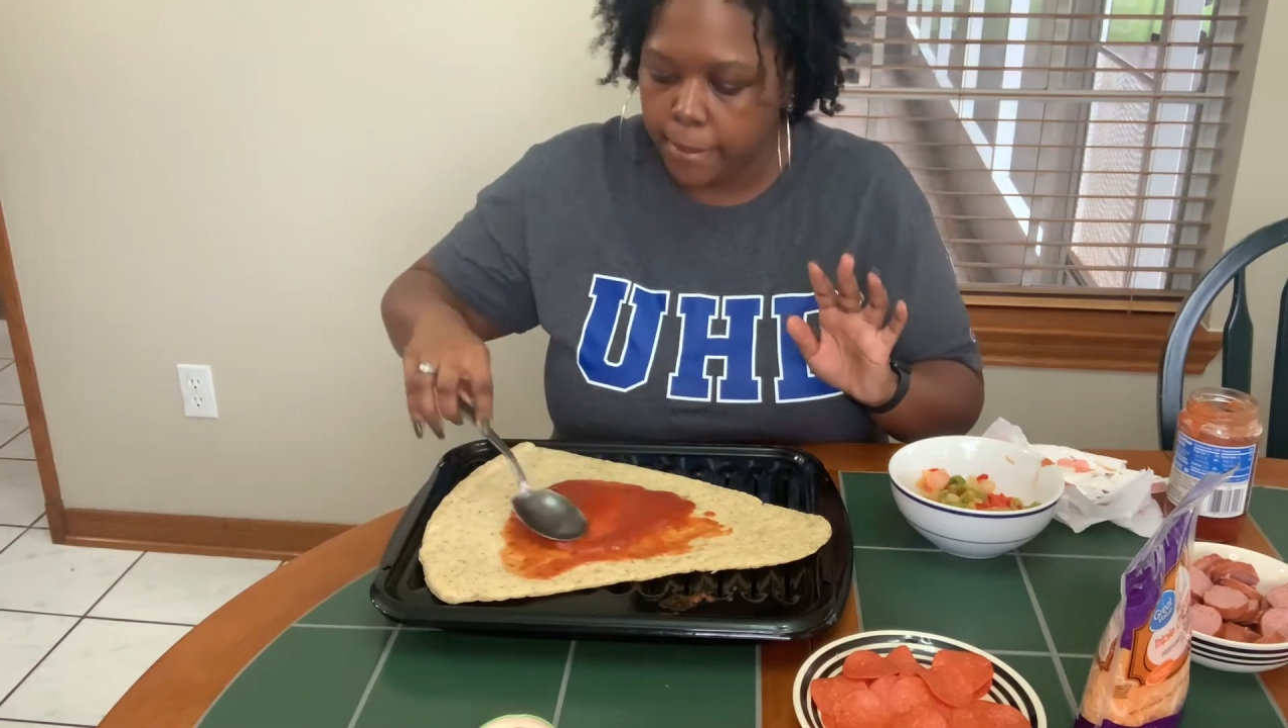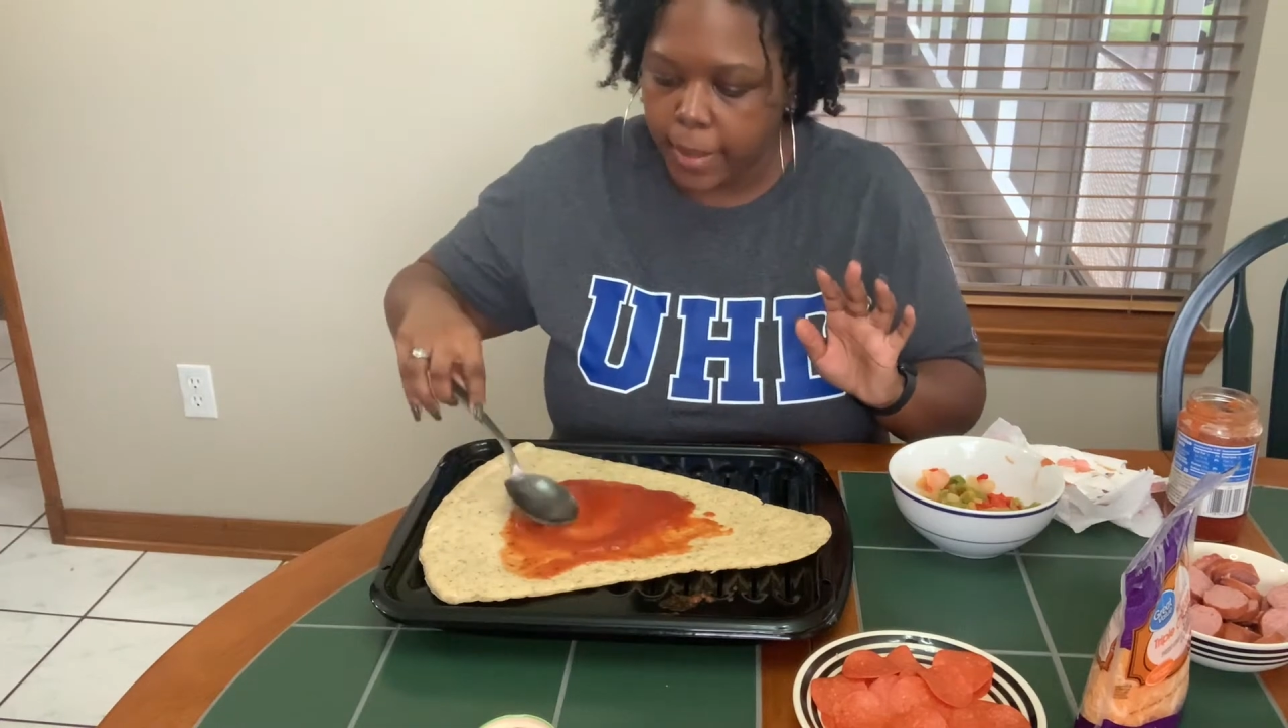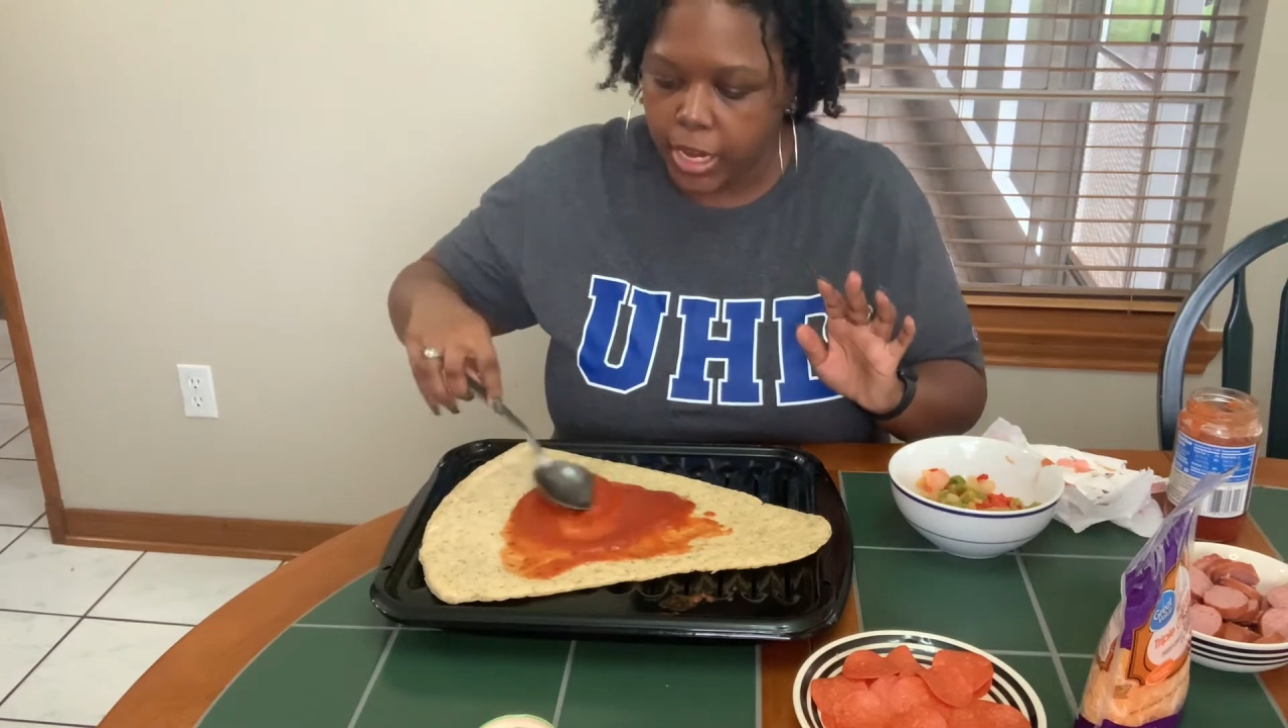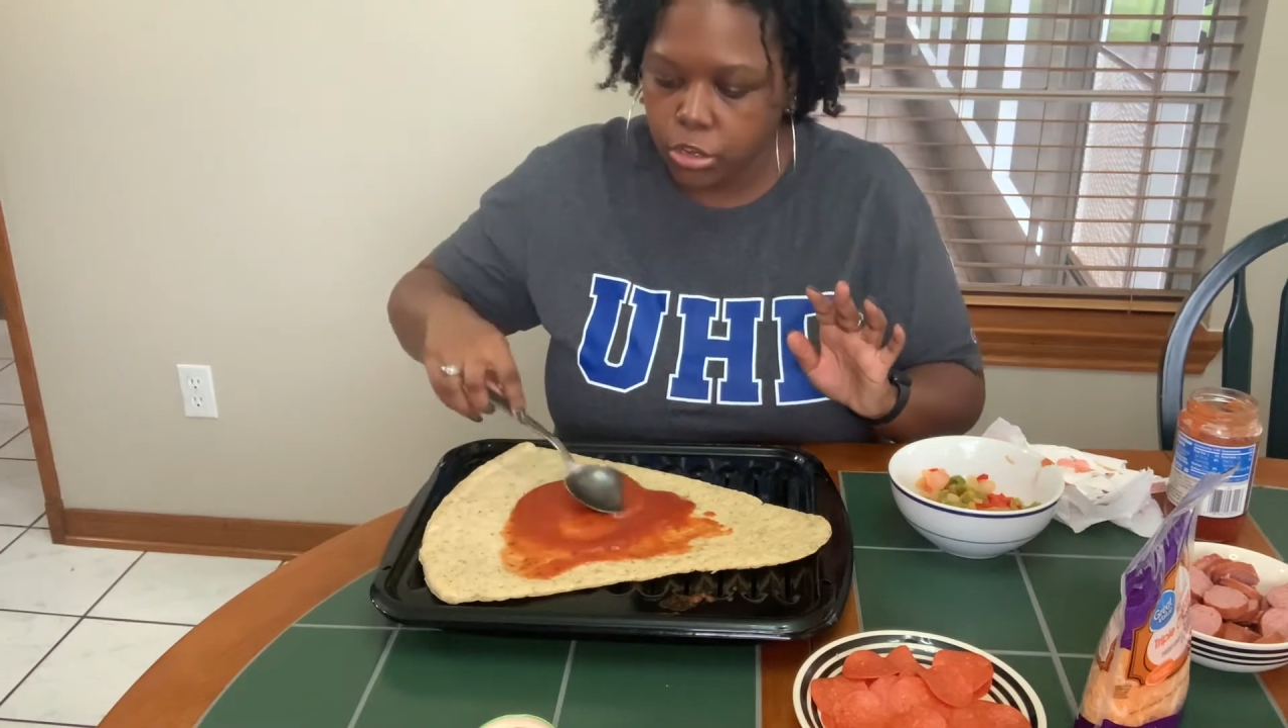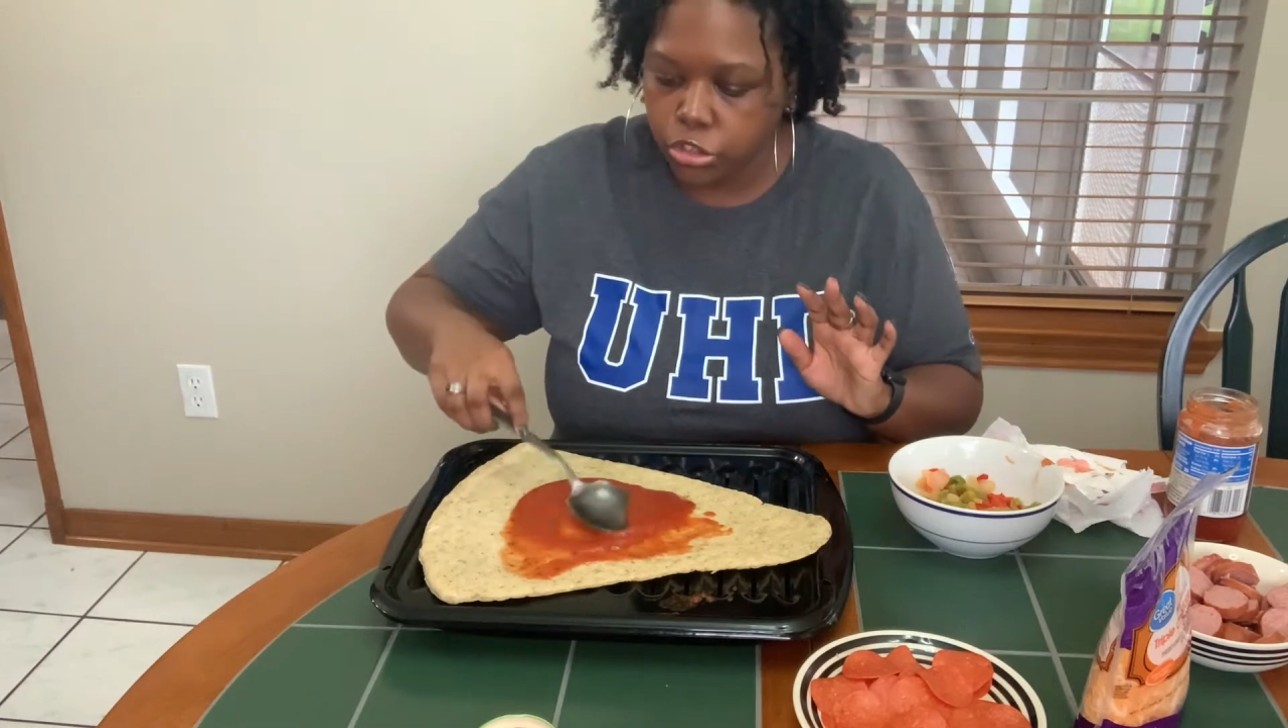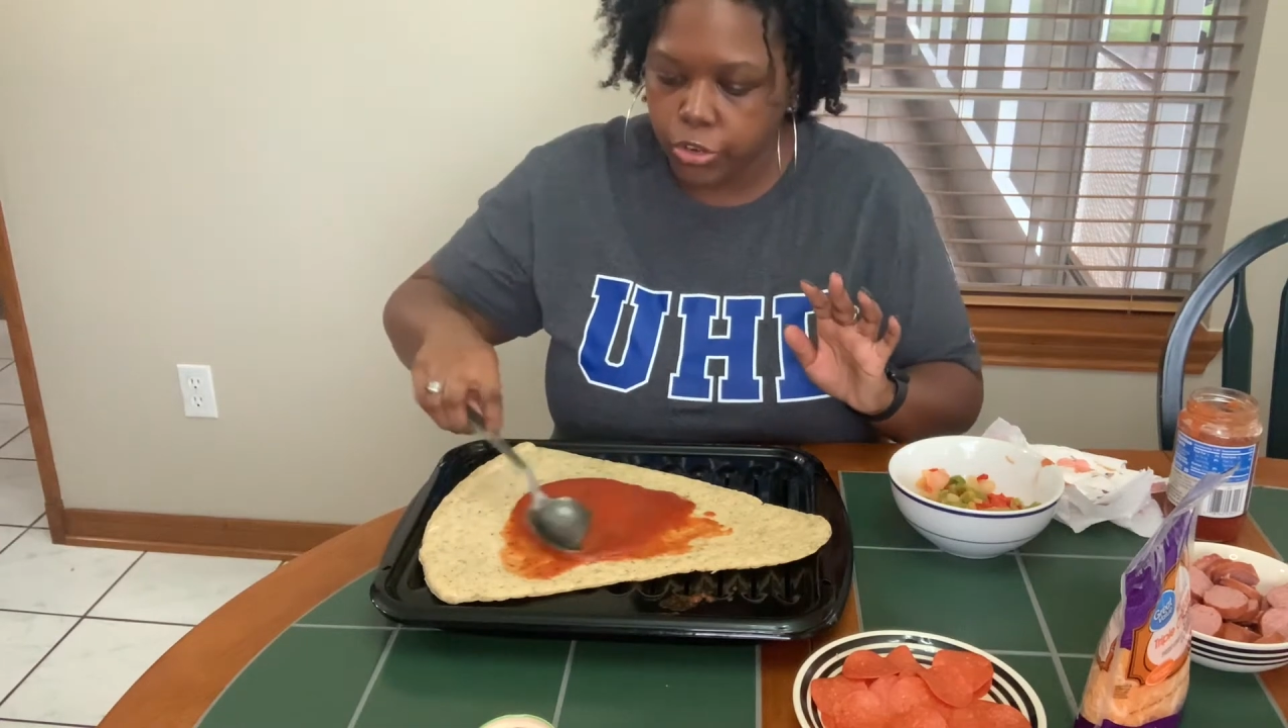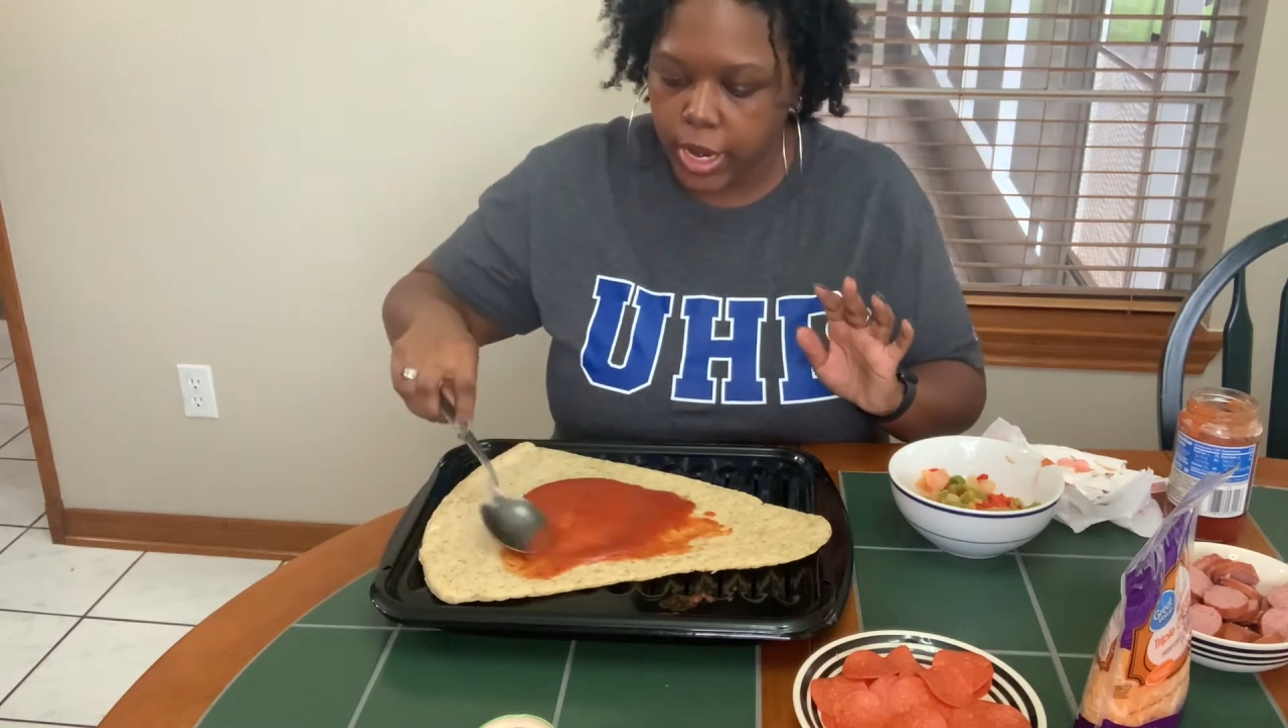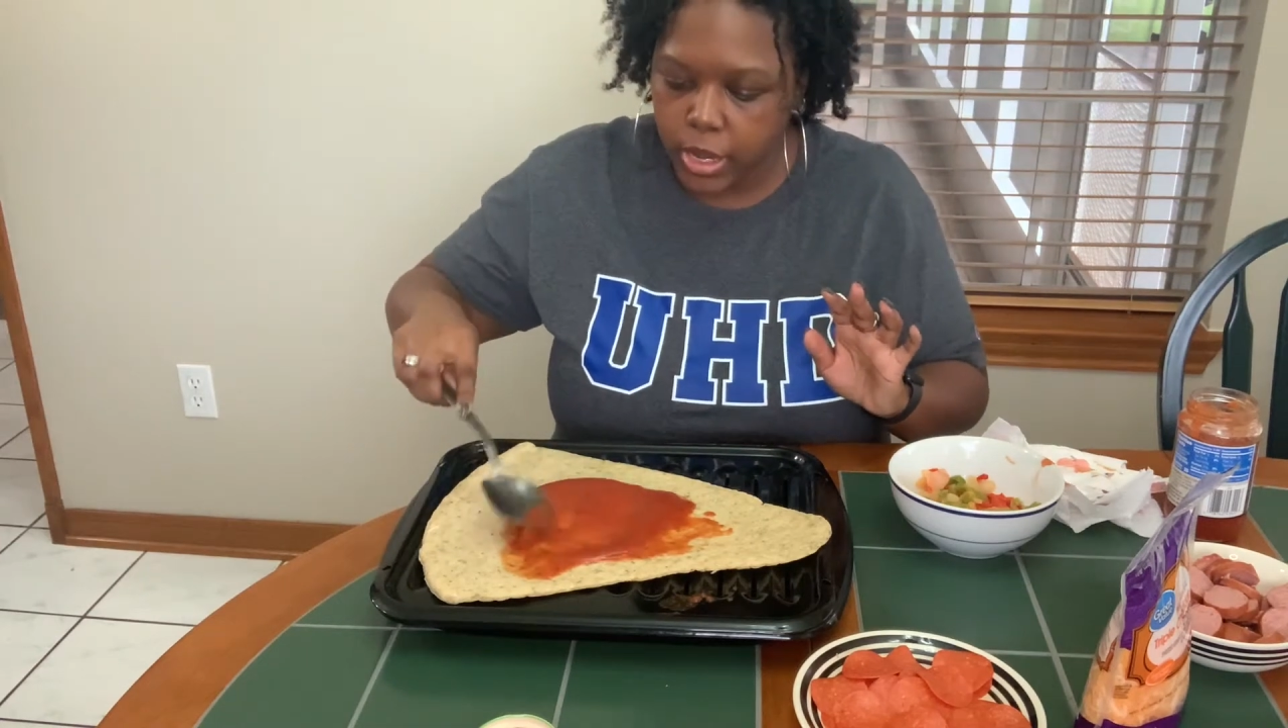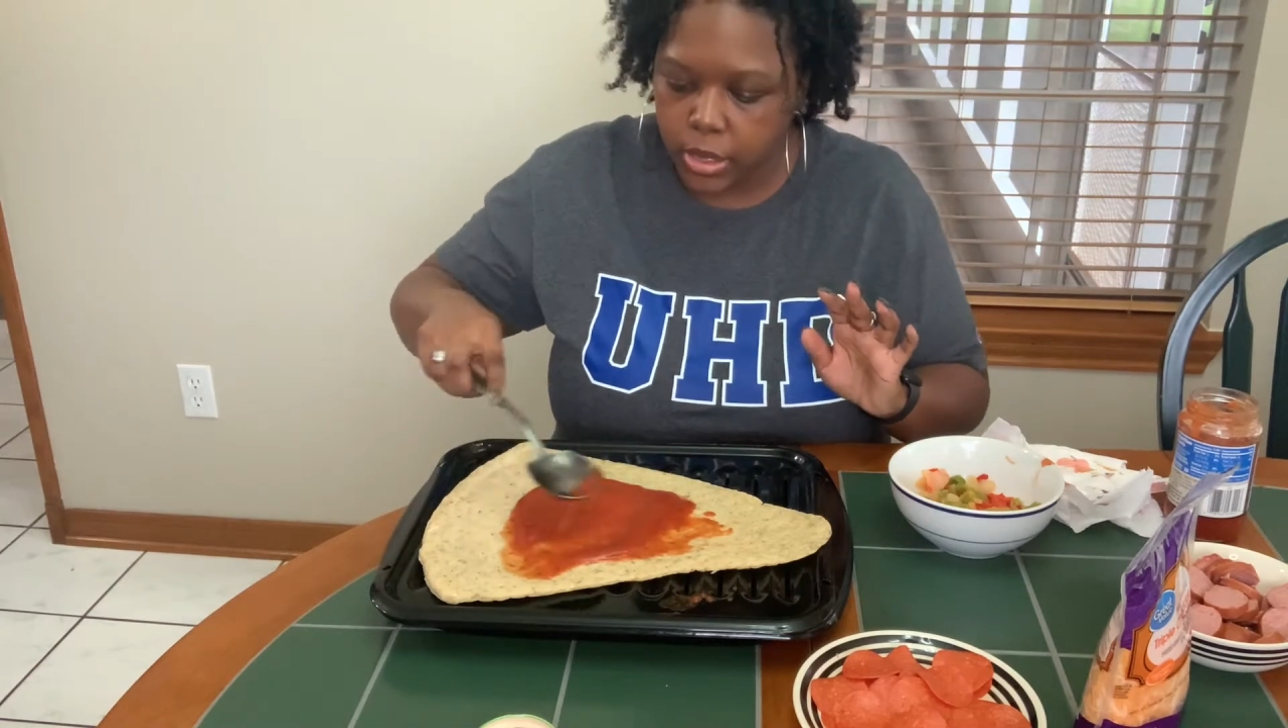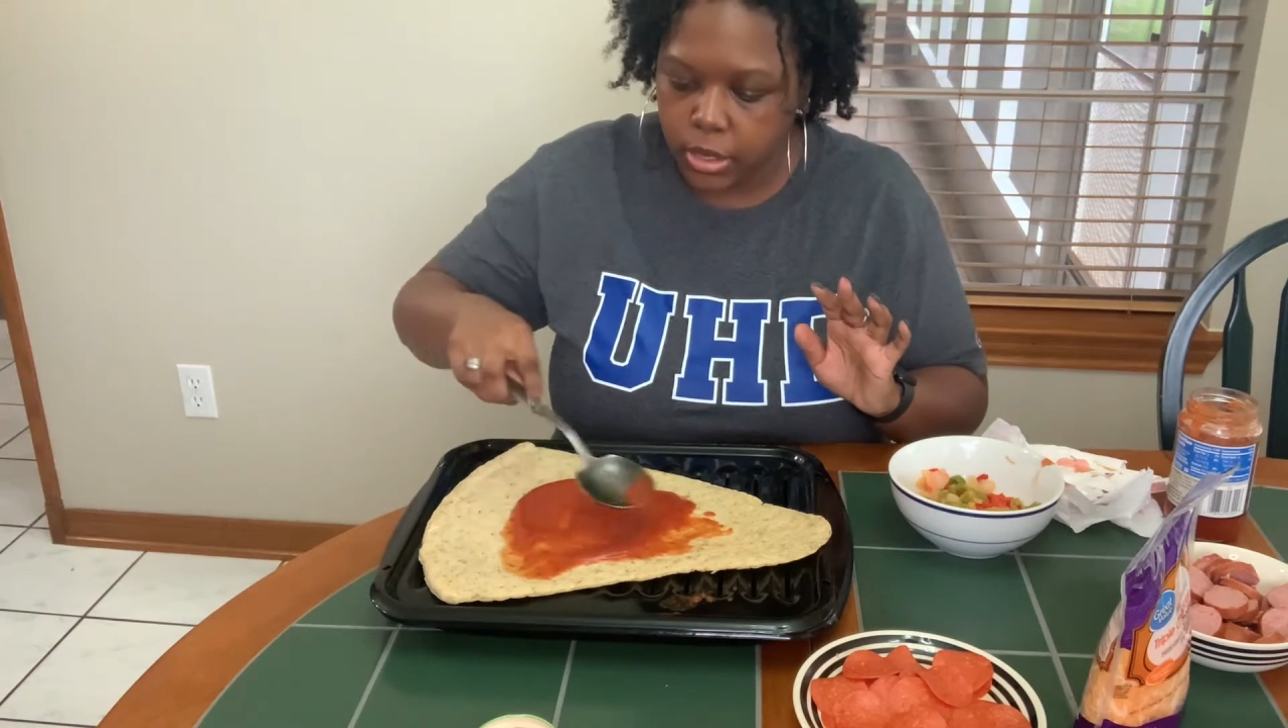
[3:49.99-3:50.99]
Back on
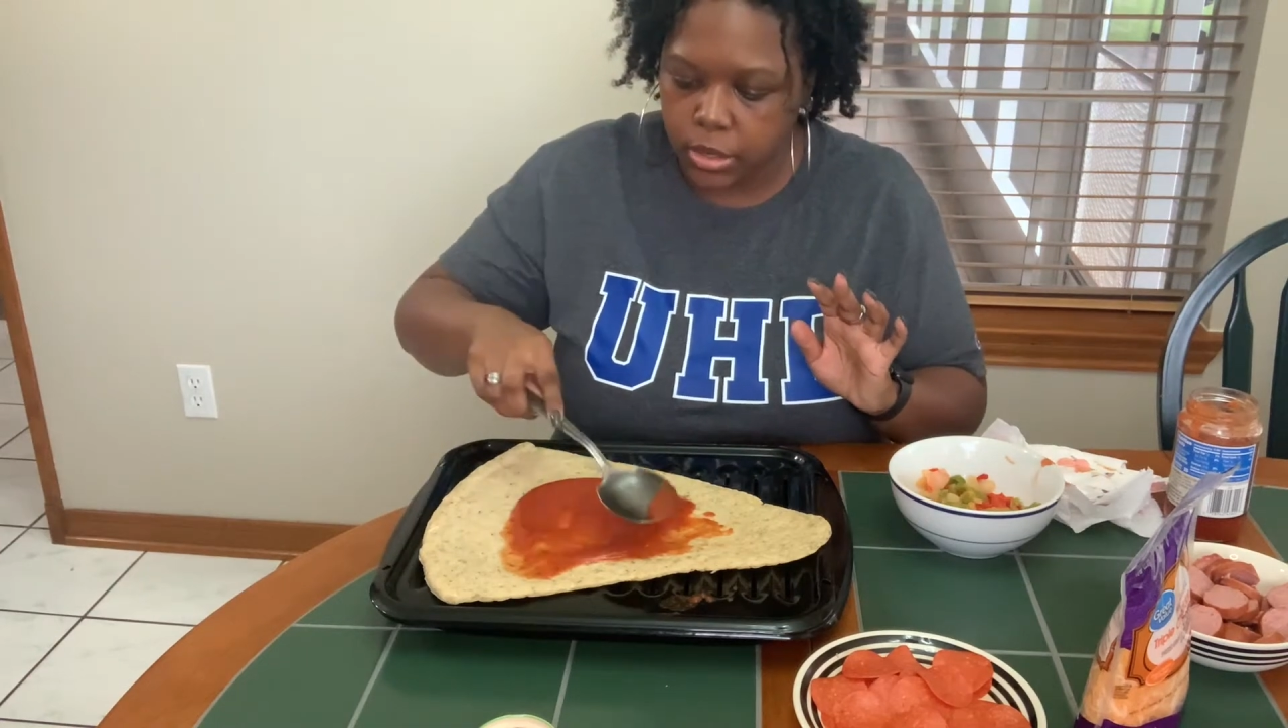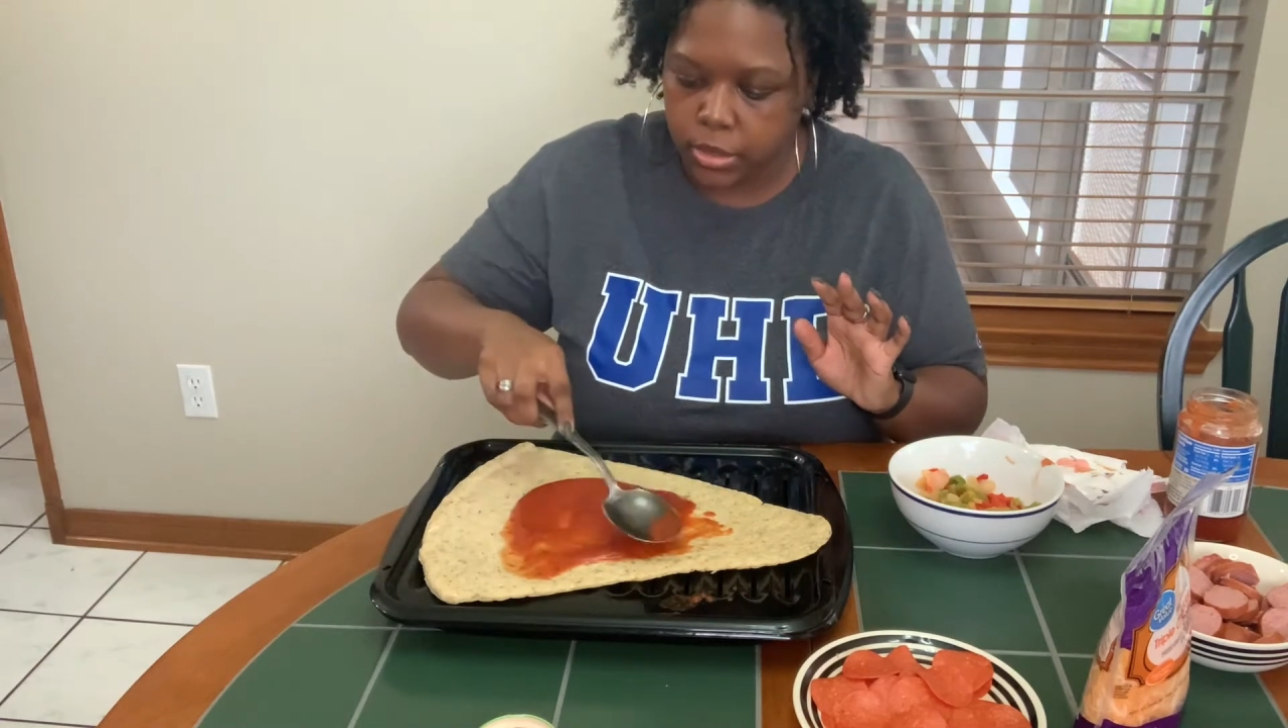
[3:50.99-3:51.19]
track.